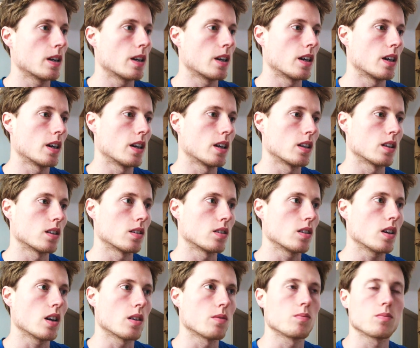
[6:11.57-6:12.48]

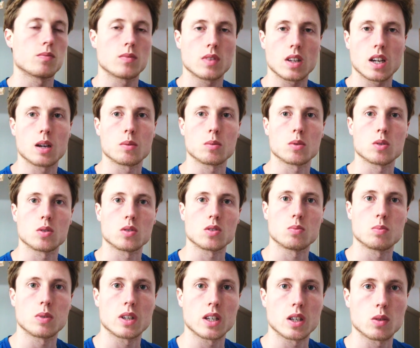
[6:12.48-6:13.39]
And yeah, I'm going
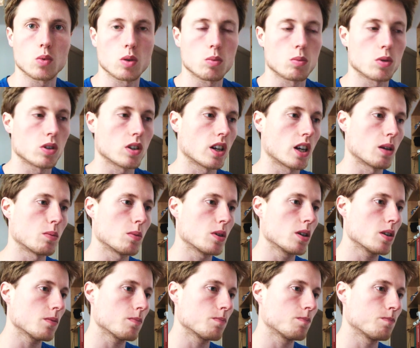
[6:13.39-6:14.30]
to play it one more time
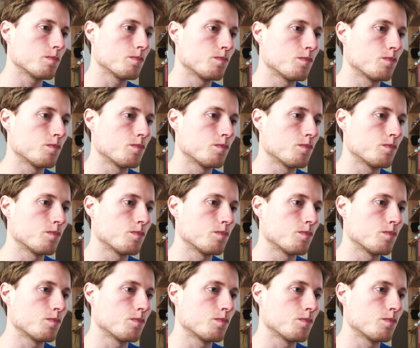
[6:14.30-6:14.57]
here.